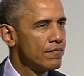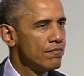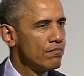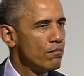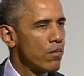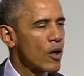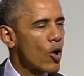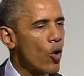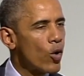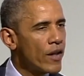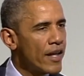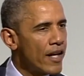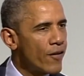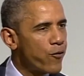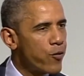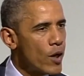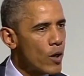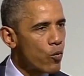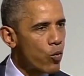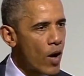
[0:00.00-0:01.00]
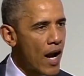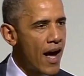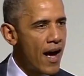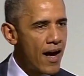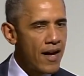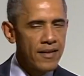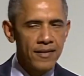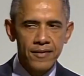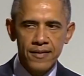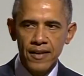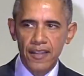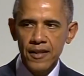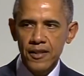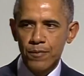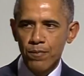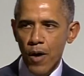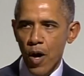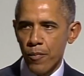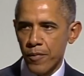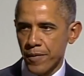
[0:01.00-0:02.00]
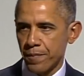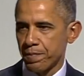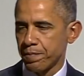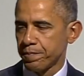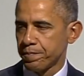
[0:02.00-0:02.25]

But only if we rise to this moment.